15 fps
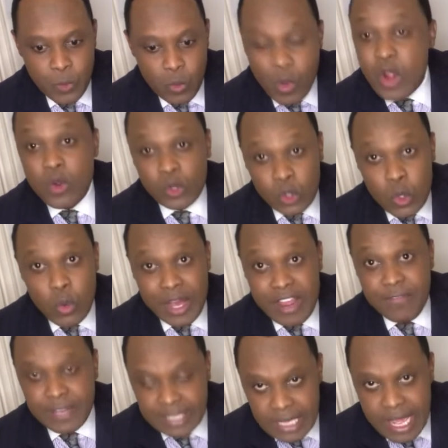We will do
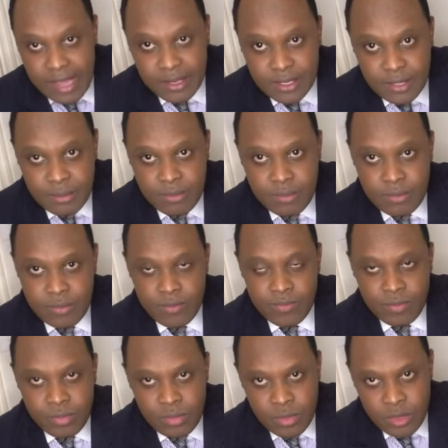whatever it takes
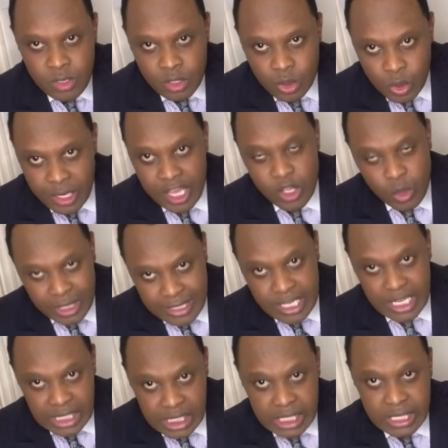to get your
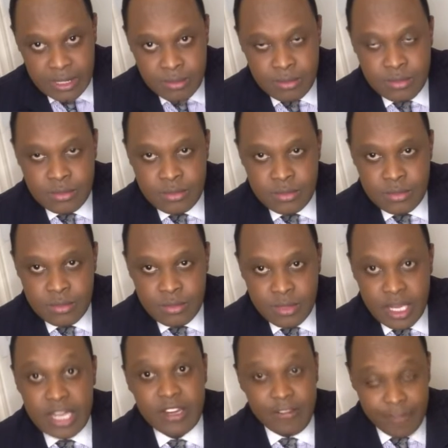attention
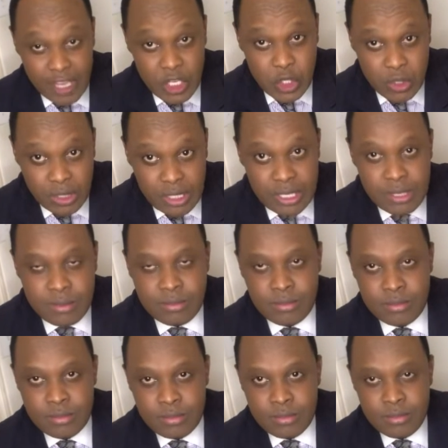and eventually
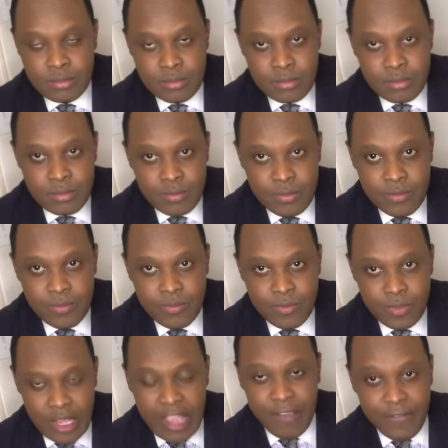
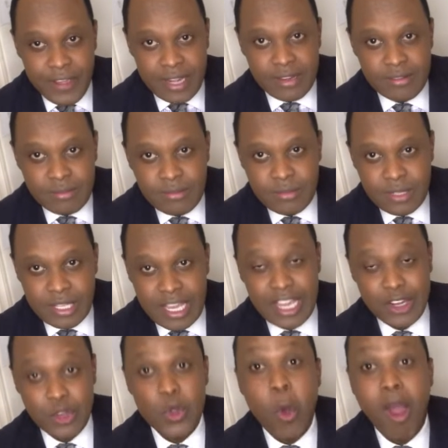even
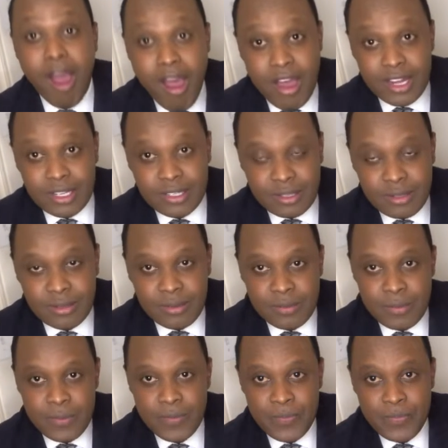get your heart.
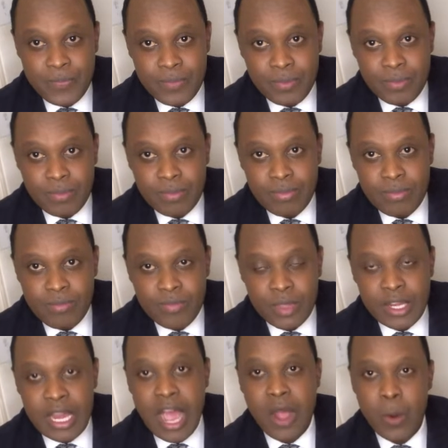
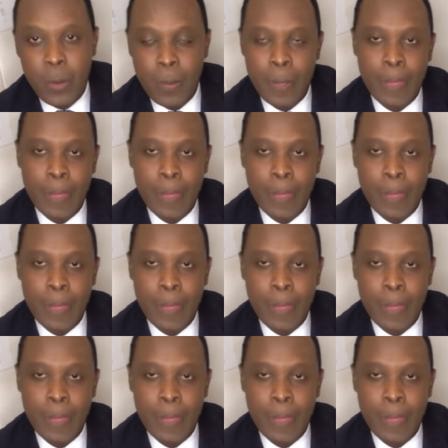Now,